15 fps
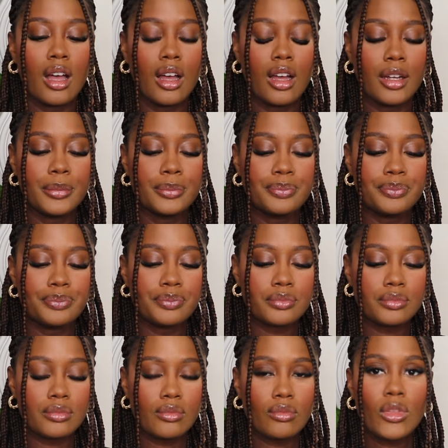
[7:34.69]
Um,
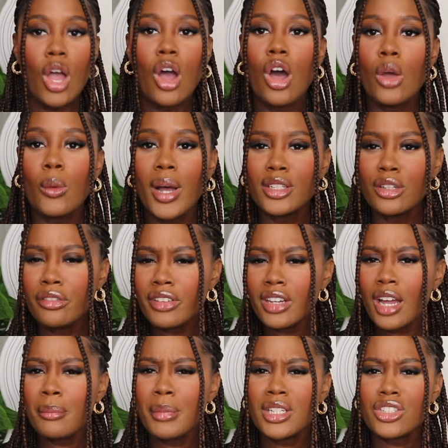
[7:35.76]
oh, I don't
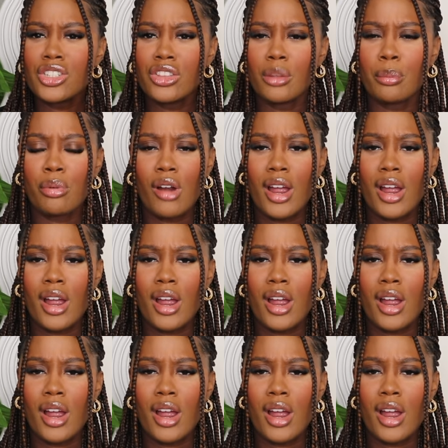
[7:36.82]
think I mentioned the